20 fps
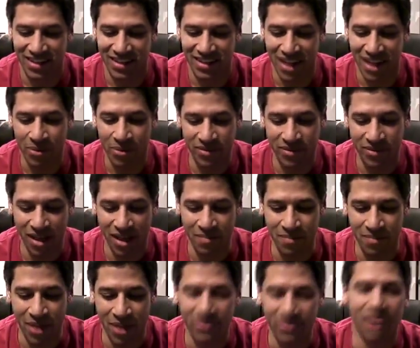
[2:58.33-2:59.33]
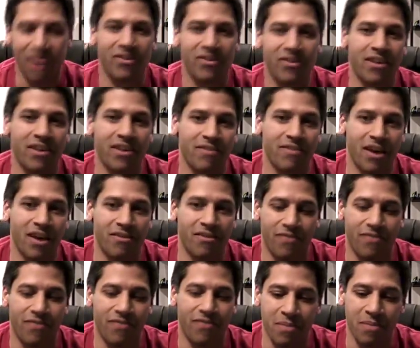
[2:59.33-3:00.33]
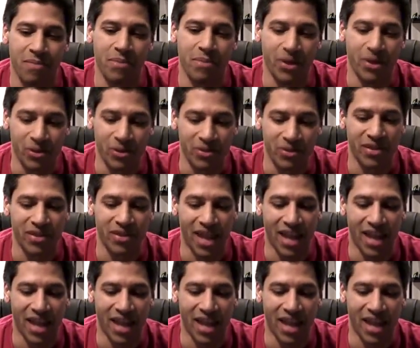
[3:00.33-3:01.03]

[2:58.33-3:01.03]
definitely a fun build